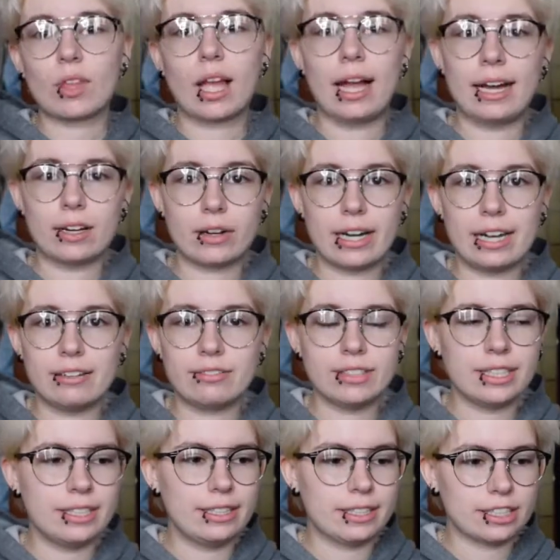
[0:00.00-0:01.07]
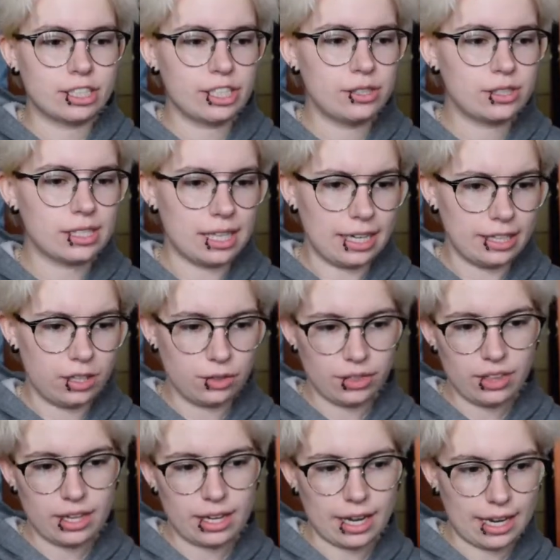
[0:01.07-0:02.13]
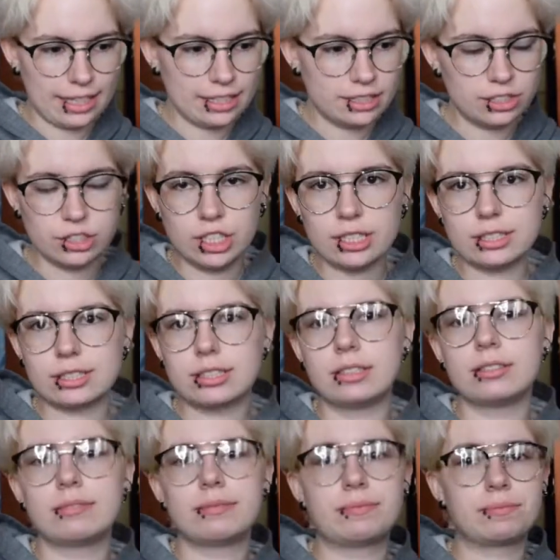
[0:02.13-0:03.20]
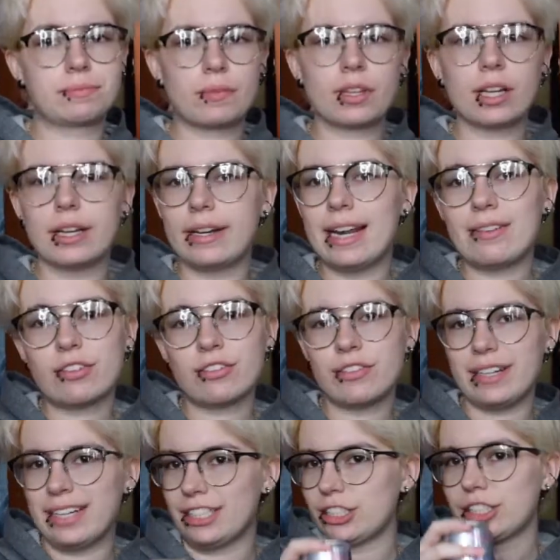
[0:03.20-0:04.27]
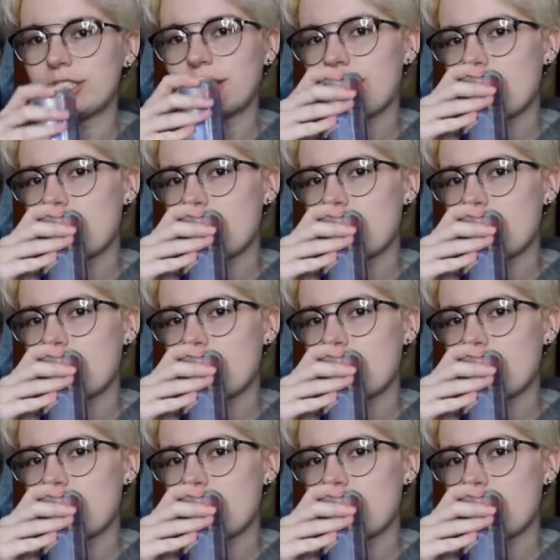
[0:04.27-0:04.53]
I don't have an excuse, I don't think. I just never finished.